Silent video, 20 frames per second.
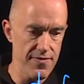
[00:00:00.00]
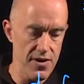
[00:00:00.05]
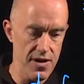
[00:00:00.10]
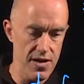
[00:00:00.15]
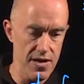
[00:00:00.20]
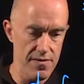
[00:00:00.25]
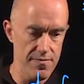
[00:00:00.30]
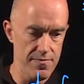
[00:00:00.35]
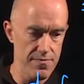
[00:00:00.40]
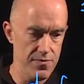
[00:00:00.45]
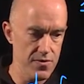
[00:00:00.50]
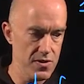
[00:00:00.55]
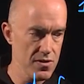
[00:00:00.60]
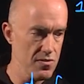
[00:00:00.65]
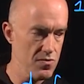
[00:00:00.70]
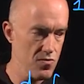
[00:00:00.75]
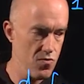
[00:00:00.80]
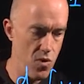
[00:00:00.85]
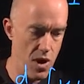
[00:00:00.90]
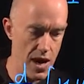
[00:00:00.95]
um,
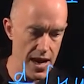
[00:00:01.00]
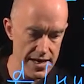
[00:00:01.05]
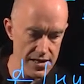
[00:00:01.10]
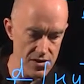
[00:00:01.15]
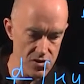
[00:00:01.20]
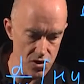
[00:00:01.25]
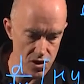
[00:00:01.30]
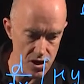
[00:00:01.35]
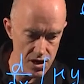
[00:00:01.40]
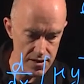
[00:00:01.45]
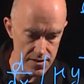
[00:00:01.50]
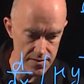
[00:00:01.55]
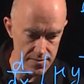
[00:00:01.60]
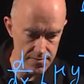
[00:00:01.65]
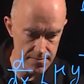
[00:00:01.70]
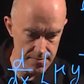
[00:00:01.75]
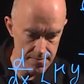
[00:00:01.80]
y naught